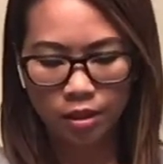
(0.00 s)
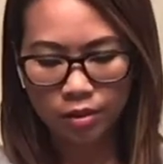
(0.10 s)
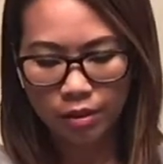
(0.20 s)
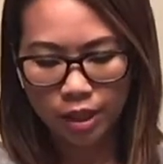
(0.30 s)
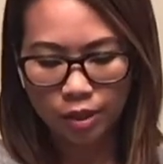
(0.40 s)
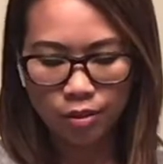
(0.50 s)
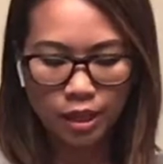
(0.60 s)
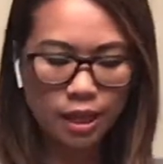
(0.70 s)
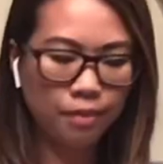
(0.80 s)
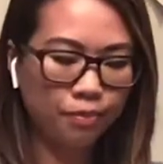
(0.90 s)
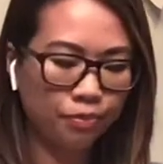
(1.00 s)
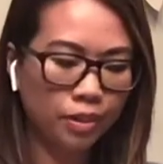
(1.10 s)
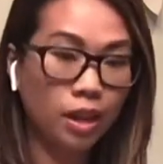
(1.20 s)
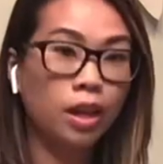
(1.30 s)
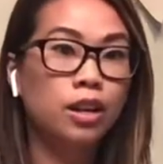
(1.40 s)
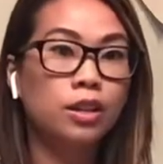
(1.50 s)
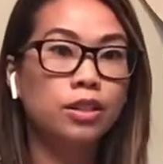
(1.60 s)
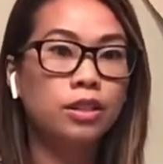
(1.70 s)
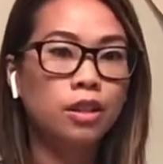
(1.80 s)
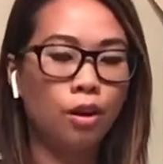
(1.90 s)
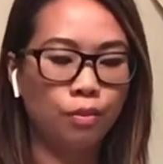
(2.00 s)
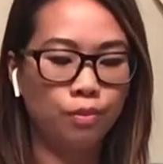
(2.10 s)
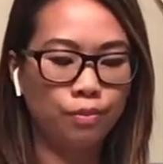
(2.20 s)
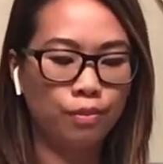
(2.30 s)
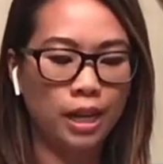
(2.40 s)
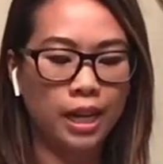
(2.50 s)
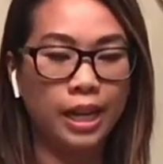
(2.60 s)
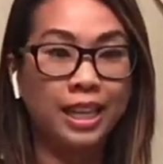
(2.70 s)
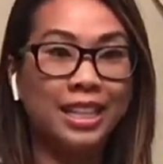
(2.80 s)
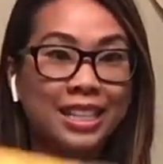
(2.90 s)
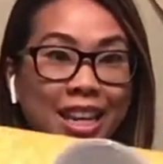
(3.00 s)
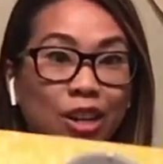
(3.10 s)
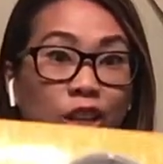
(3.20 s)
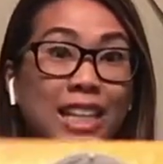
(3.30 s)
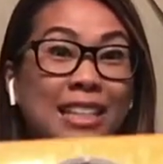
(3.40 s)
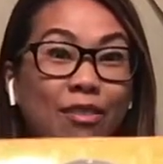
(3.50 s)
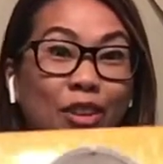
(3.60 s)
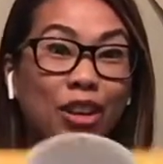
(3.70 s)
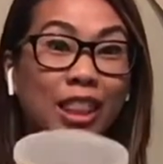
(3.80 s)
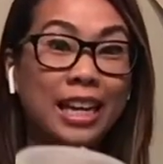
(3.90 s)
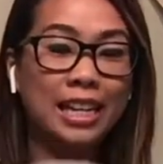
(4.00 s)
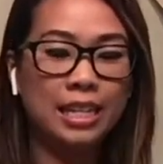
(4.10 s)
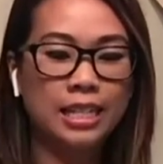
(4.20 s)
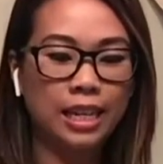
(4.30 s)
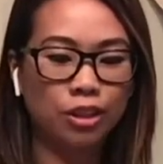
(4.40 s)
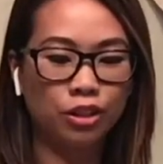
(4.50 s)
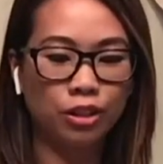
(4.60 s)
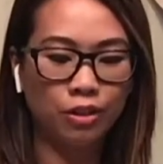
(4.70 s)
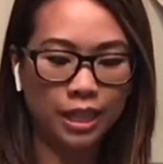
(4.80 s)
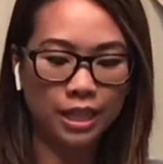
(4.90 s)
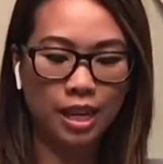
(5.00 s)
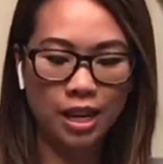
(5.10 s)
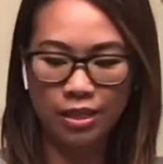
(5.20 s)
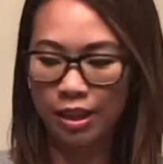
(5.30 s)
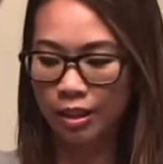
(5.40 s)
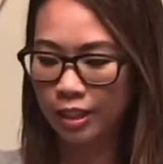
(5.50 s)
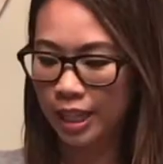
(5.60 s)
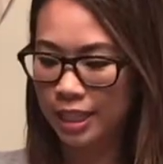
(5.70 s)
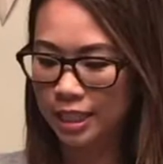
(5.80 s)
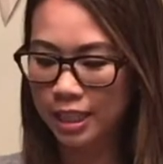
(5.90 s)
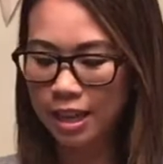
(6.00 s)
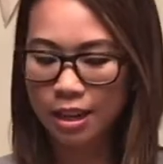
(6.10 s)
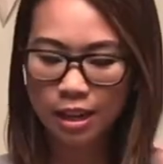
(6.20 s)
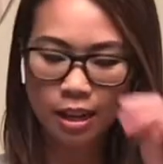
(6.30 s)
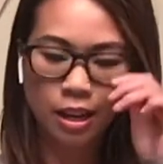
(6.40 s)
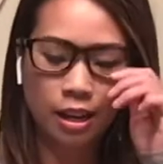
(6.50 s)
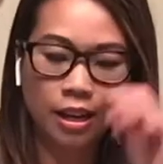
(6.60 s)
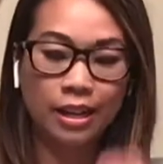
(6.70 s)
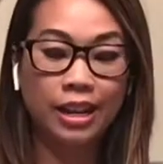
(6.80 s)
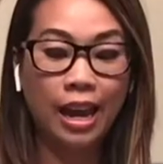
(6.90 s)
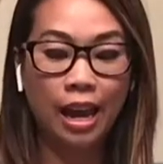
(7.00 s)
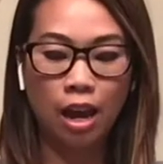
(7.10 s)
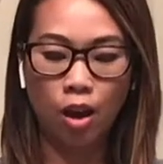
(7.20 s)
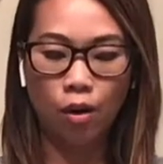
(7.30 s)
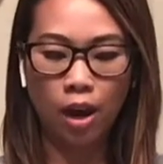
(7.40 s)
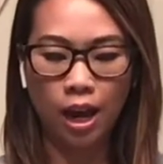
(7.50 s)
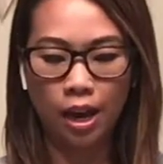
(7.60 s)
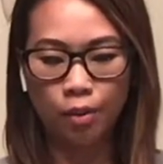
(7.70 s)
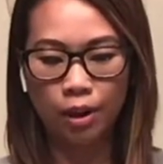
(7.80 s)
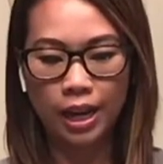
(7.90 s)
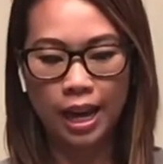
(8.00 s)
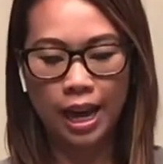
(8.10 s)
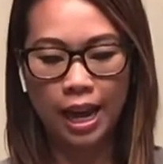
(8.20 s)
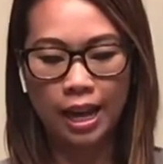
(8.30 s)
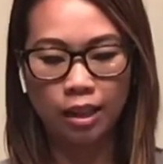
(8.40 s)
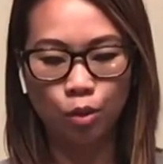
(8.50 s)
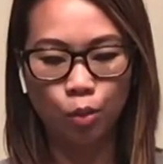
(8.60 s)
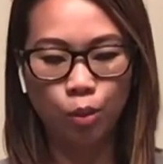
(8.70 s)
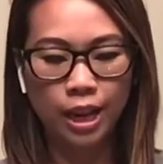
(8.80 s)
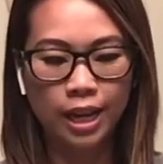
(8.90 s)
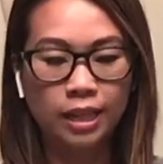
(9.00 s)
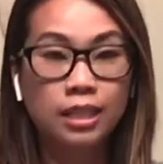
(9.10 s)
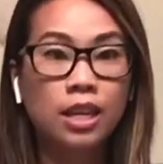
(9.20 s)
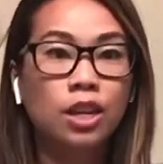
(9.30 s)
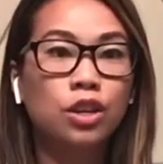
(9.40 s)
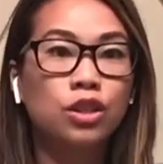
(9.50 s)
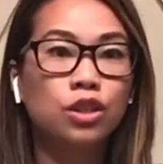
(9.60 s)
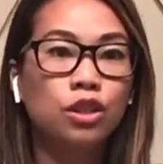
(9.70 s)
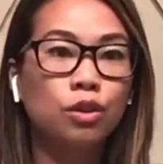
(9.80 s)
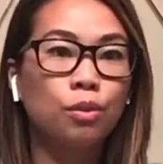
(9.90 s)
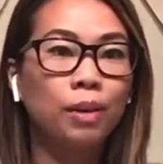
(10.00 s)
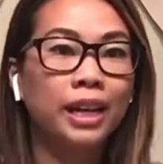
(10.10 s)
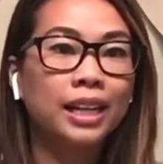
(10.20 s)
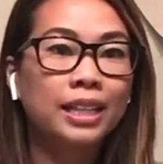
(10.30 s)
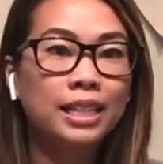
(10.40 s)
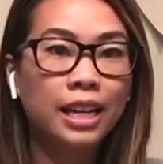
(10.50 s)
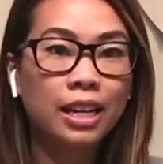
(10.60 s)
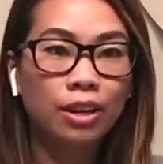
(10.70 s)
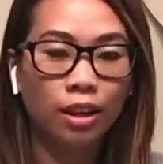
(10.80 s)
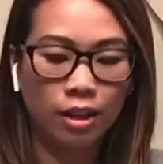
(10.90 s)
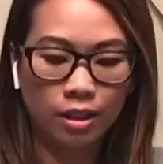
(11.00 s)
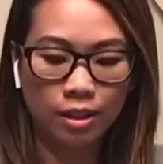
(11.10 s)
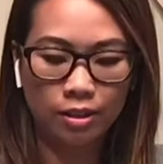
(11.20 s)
Okie dokie. So my container, it's a very light container, so it's on there nicely. Now I want to add the wings to my container,